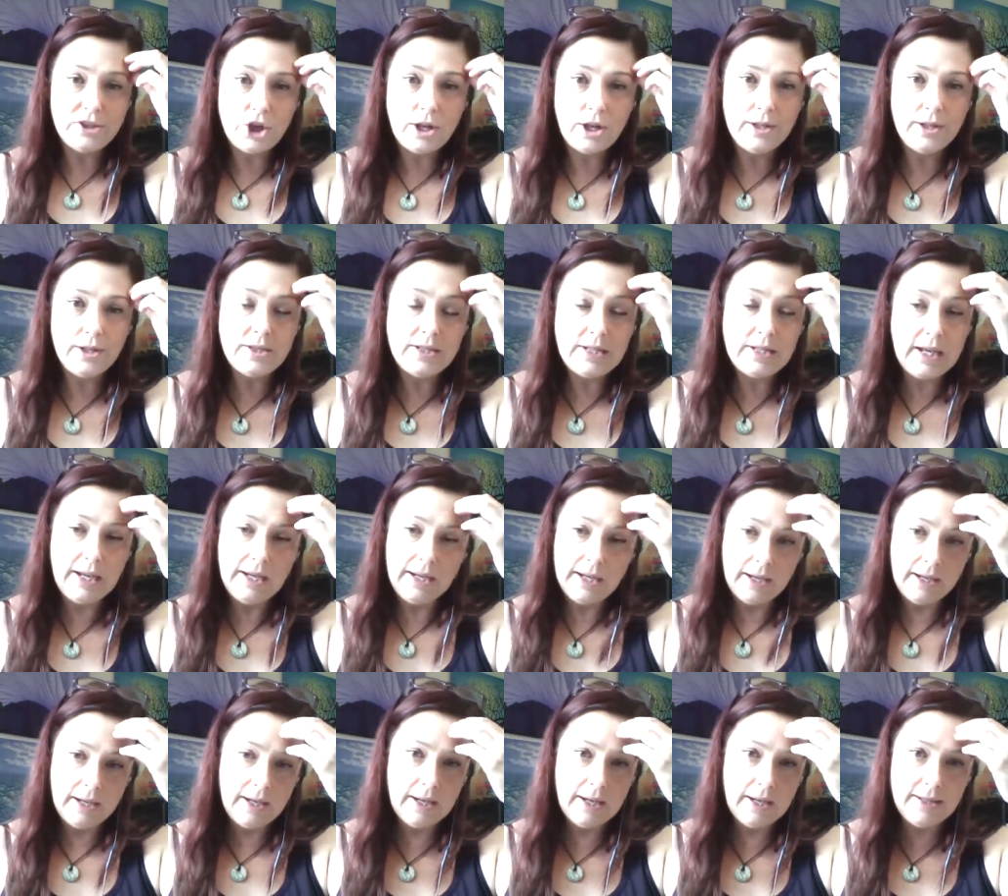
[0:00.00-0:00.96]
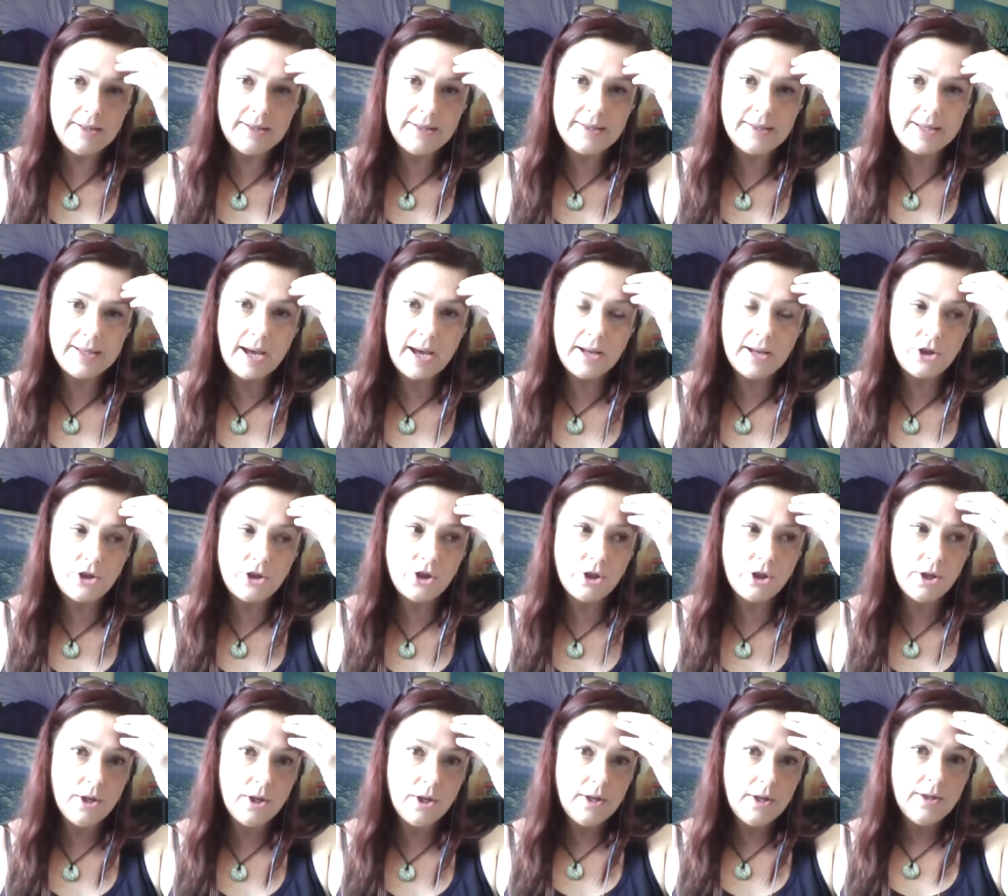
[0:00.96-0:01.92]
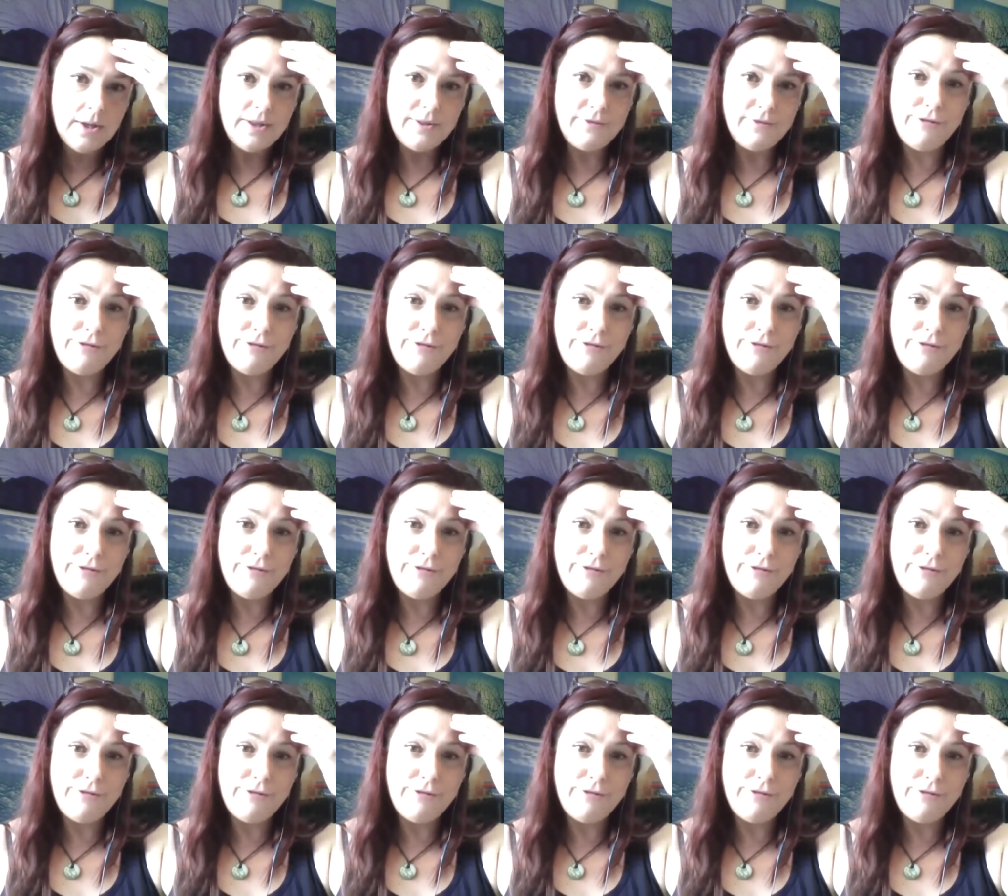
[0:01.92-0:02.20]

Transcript: witch hunting and such,